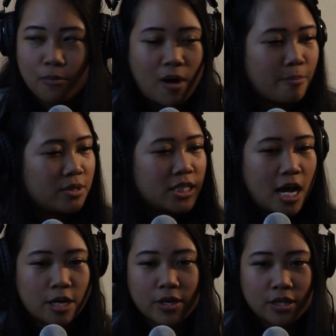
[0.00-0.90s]
I'm
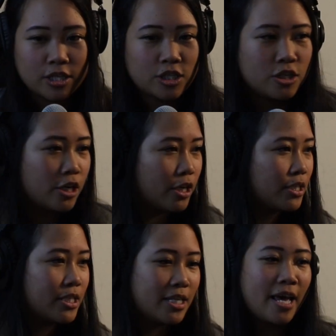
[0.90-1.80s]
shadowing this
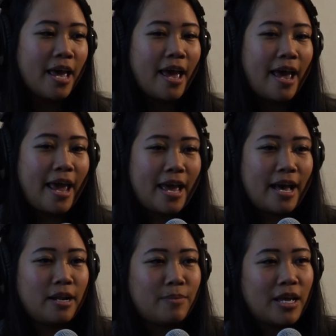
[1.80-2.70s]
nurse,
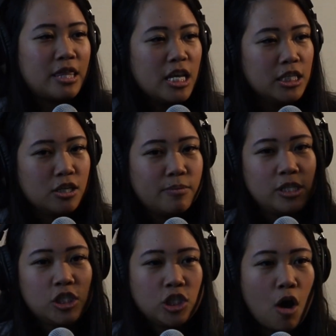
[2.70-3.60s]
and I'm like, this is gonna
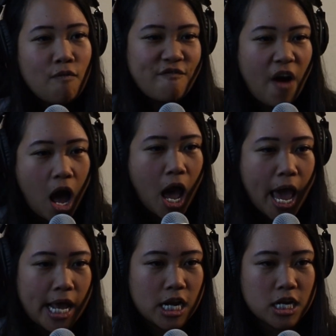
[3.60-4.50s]
be so
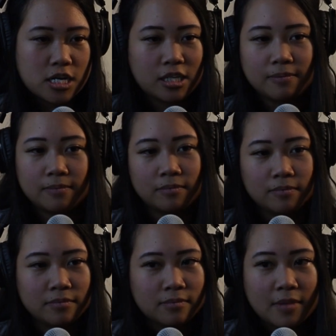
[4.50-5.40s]
fun.
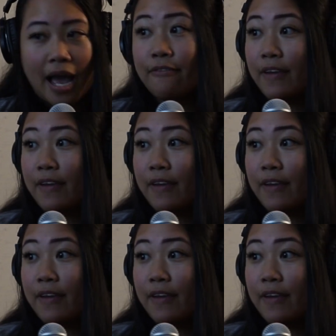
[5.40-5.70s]
I